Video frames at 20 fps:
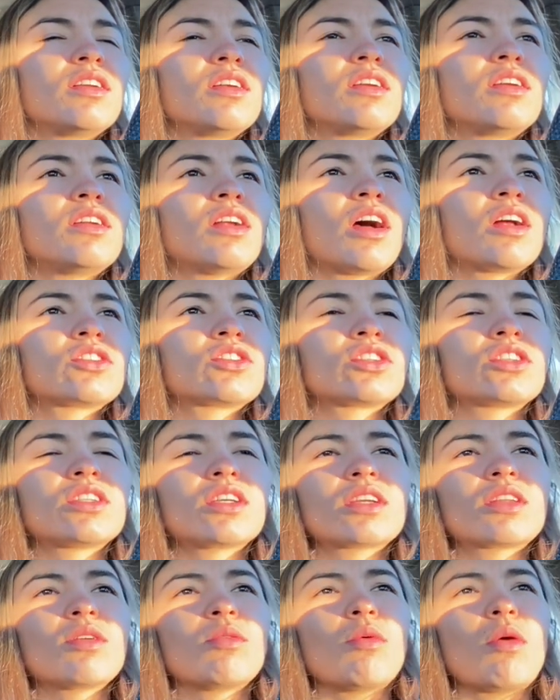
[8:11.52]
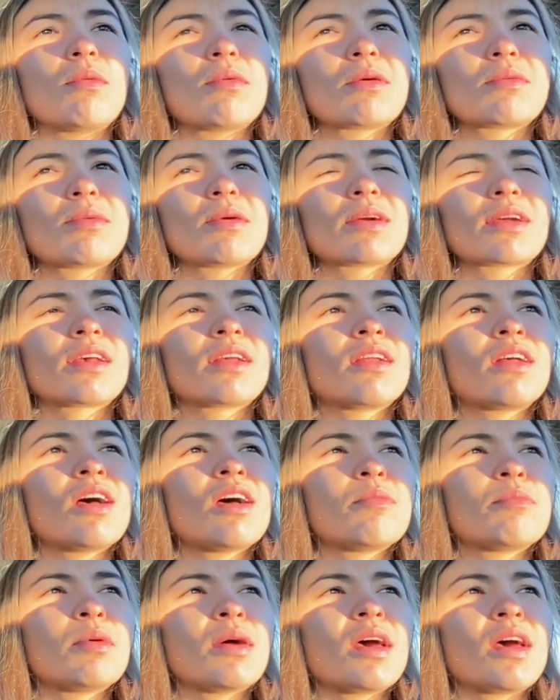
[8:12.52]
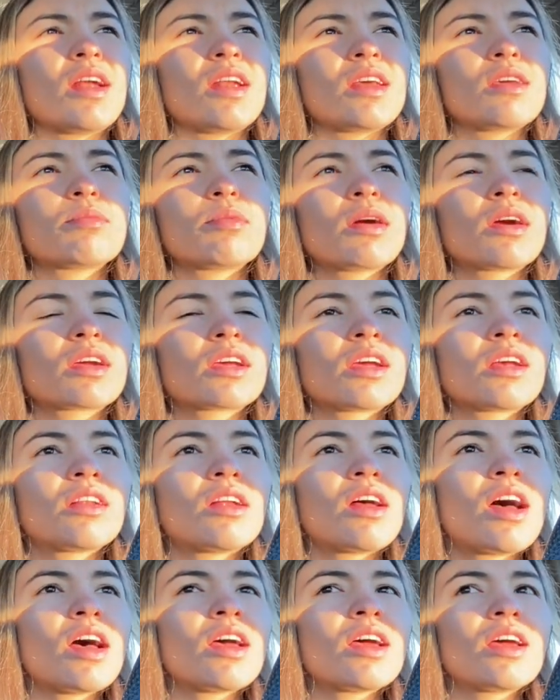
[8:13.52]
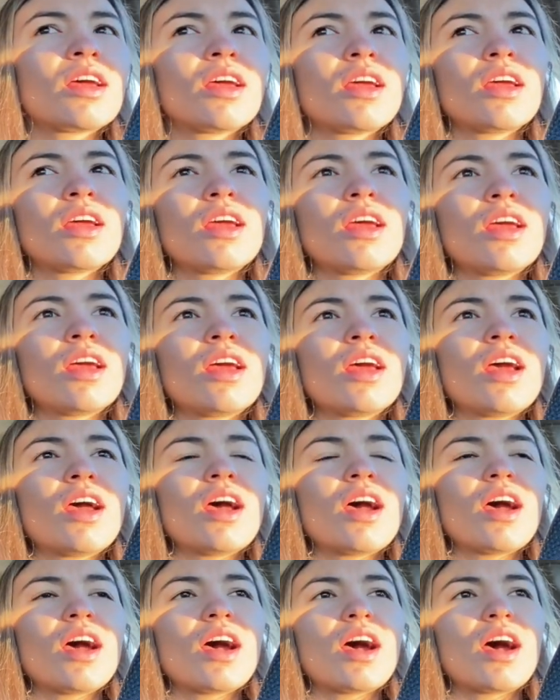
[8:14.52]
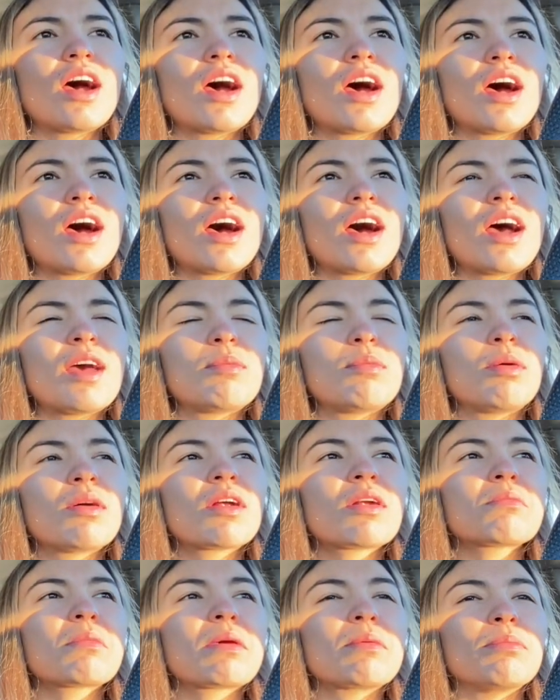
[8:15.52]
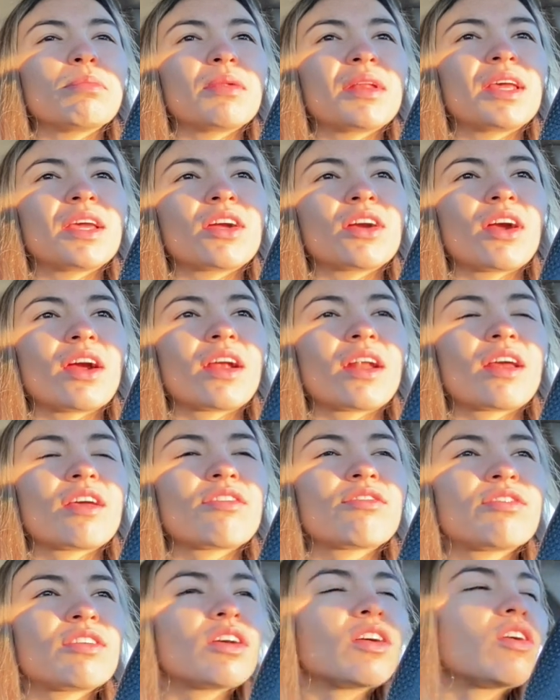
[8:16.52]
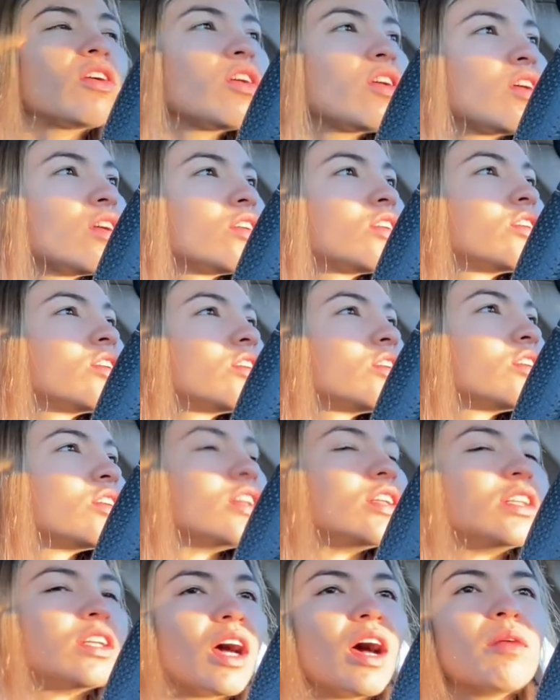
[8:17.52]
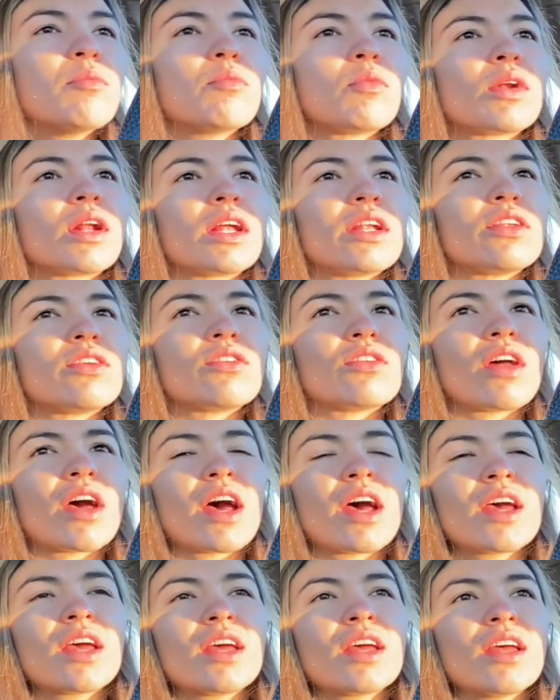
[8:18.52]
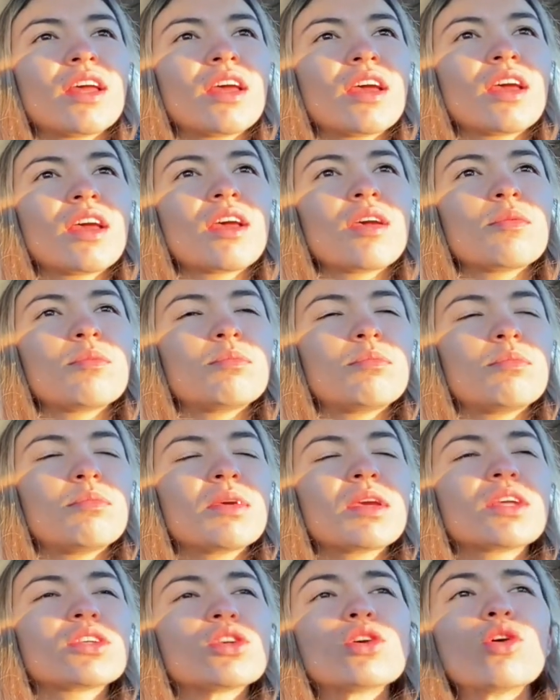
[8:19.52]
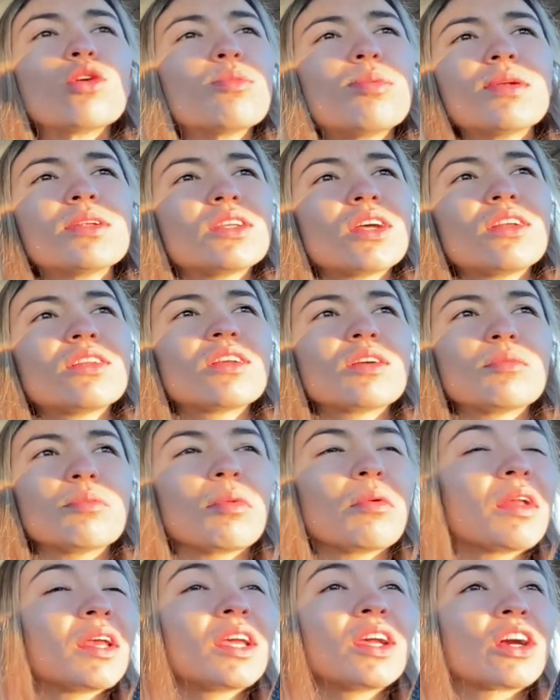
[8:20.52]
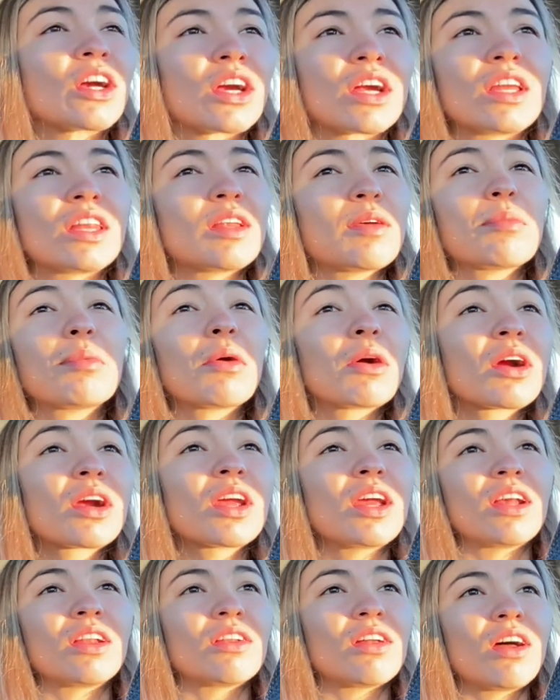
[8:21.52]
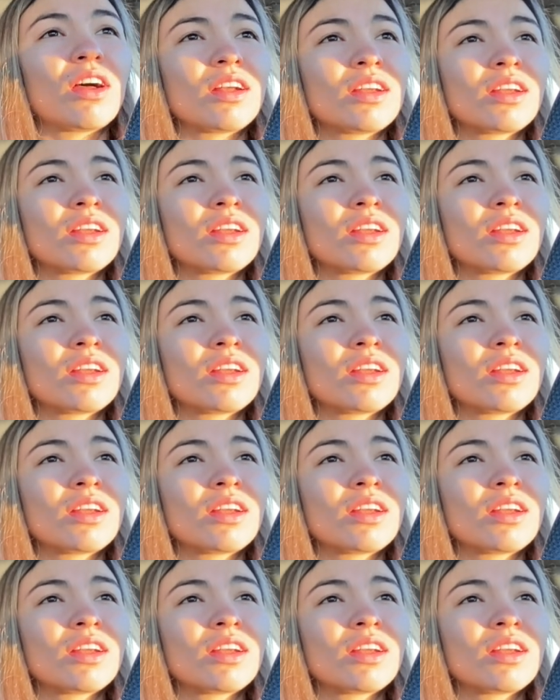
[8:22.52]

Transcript: not just like the Walmart parking lot, but any parking lot, I put on my blinker, and I feel dumb when I do that, because who puts on their blinker in the parking lot?